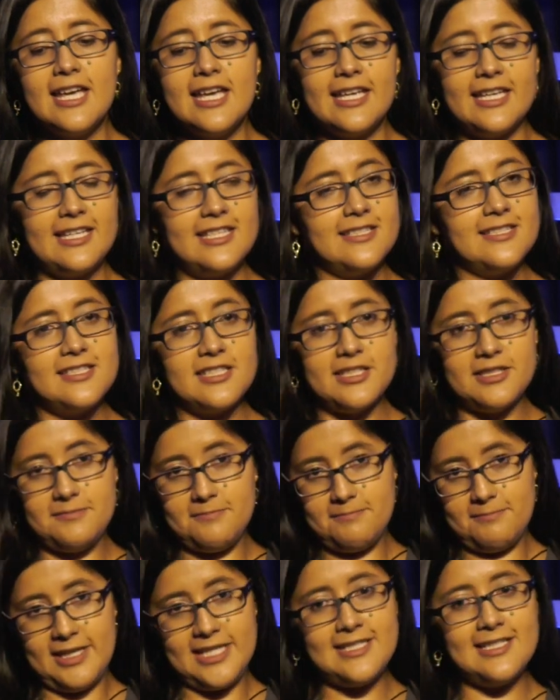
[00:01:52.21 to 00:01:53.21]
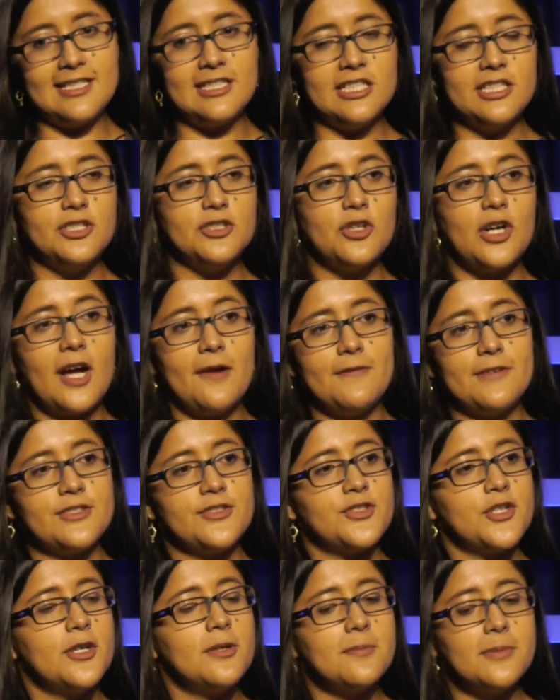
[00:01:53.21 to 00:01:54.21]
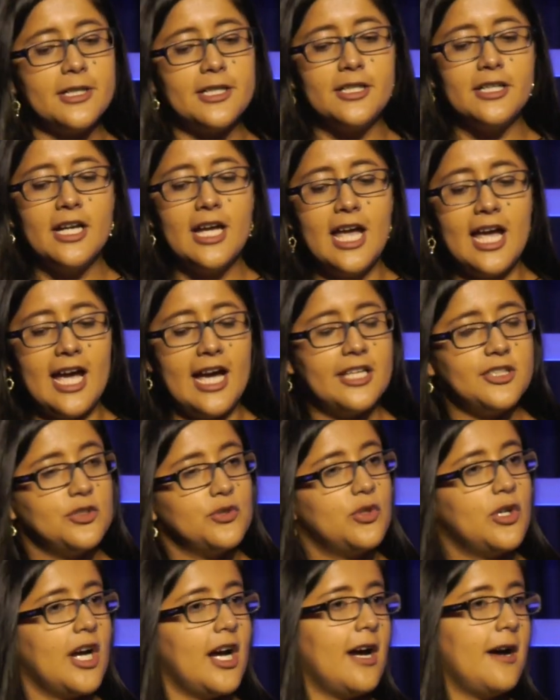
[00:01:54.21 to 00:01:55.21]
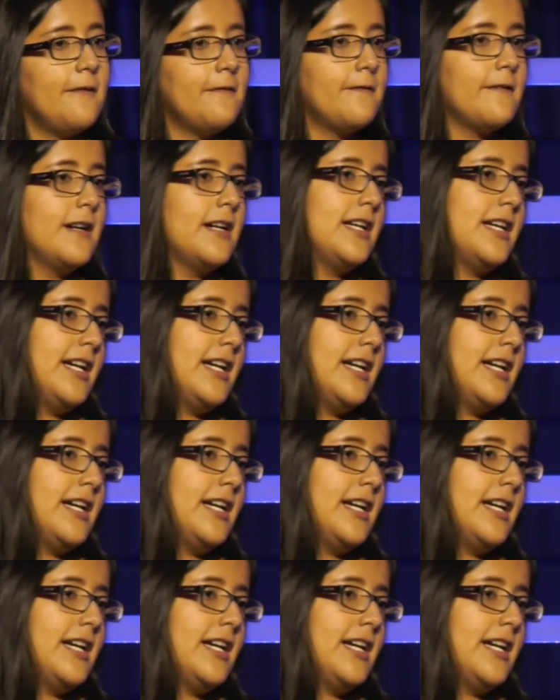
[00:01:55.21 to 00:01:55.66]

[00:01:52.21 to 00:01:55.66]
is basically you have a server and you have